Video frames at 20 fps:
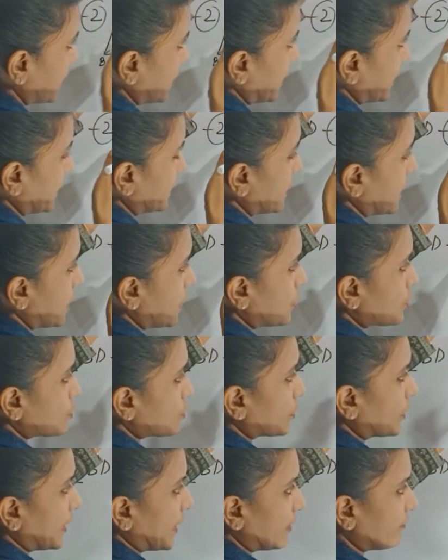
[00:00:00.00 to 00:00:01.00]
line. So
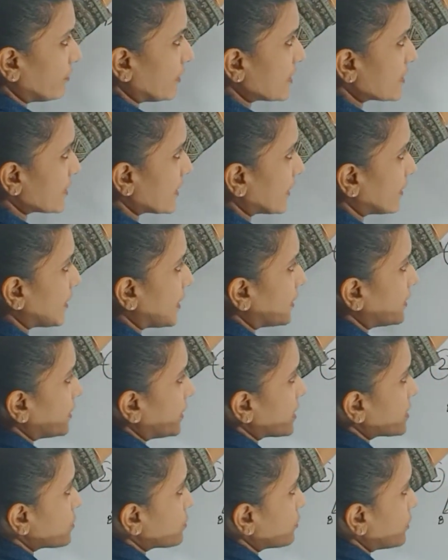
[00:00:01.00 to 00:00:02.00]
can we say that
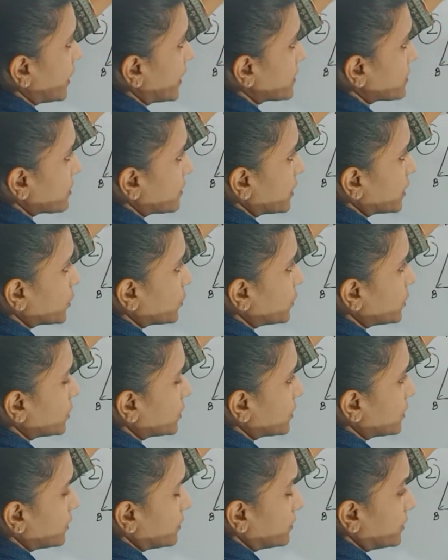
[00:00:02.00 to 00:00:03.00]
these two lines are equal,
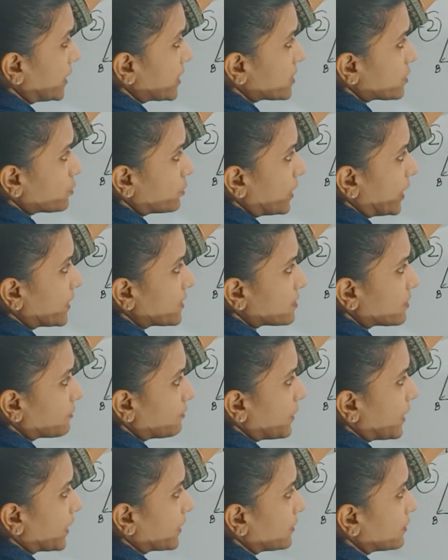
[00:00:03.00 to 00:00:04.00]
these two lines are
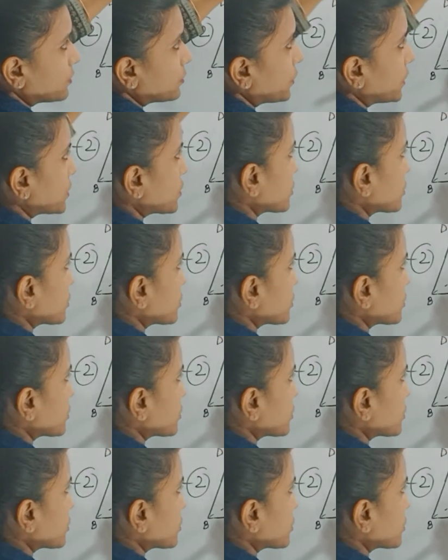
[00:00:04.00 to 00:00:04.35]
parallel to each